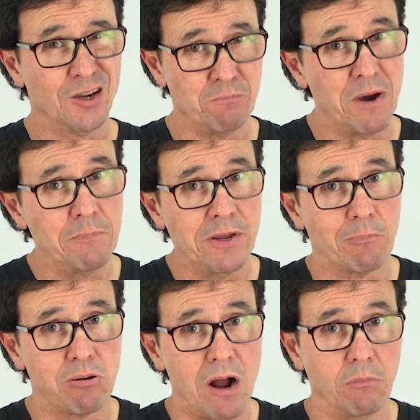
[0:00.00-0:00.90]
might be a
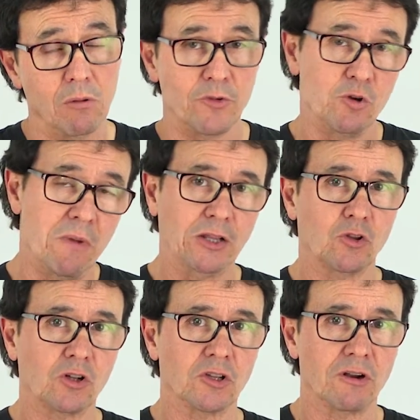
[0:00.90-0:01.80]
problem. You might
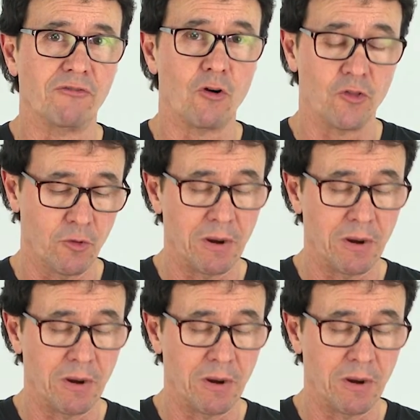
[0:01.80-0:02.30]
look a little further.